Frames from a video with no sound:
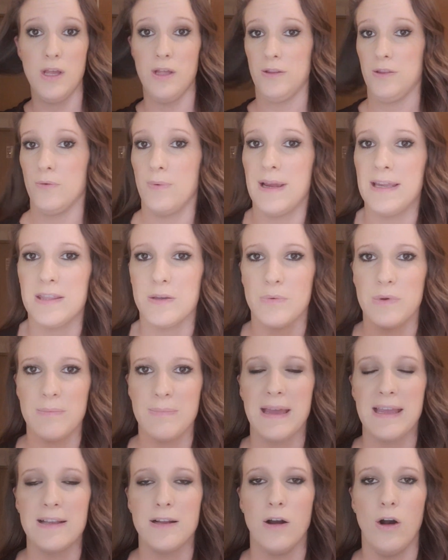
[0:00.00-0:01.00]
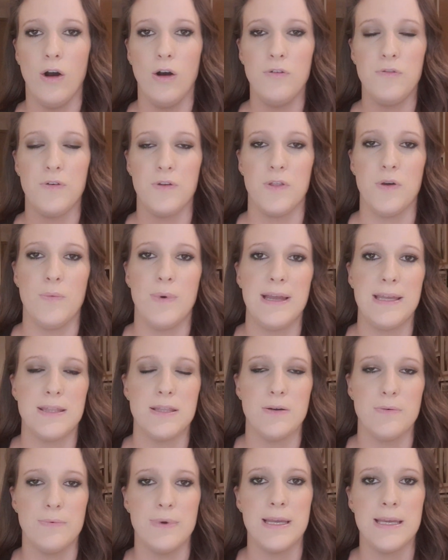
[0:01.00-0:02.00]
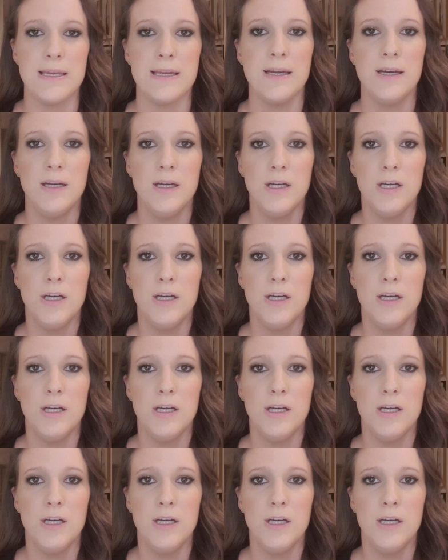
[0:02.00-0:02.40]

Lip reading: the way that we make our offer, the way that we